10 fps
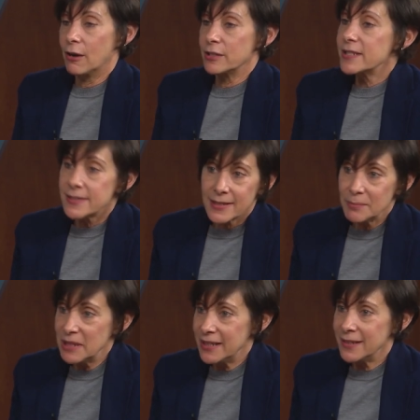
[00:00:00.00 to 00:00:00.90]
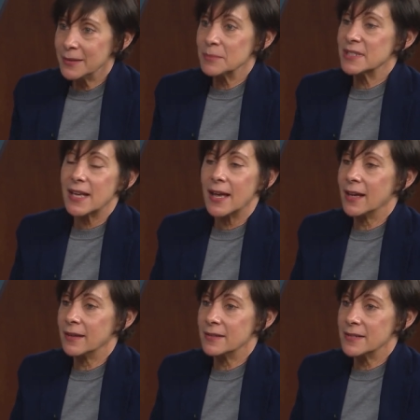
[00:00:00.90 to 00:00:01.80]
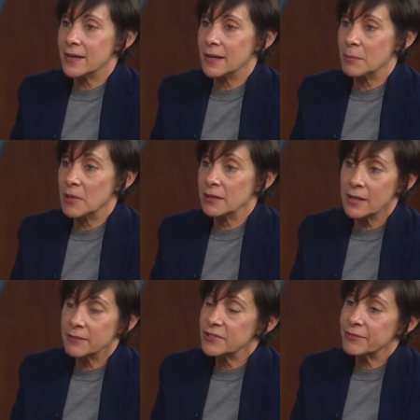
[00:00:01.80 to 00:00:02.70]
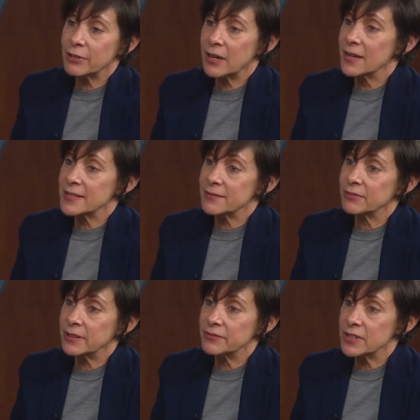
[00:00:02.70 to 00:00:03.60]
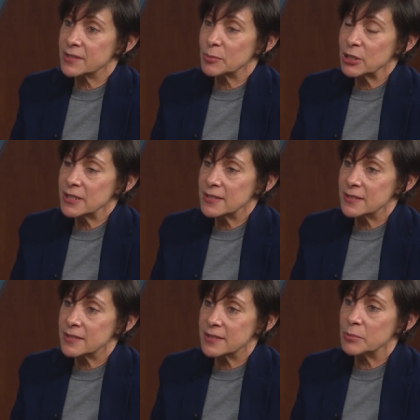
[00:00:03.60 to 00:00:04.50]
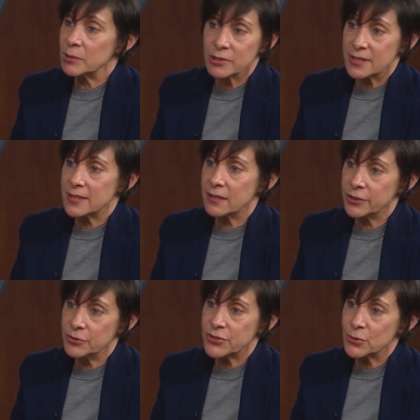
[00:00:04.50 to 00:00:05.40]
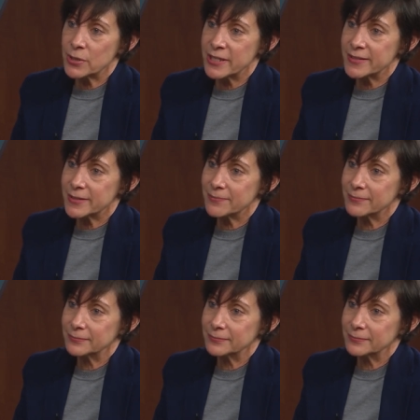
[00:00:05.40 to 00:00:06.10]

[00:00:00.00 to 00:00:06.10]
artistic mediums, and um, a lot of different kinds of lived experiences to be able to tell new stories.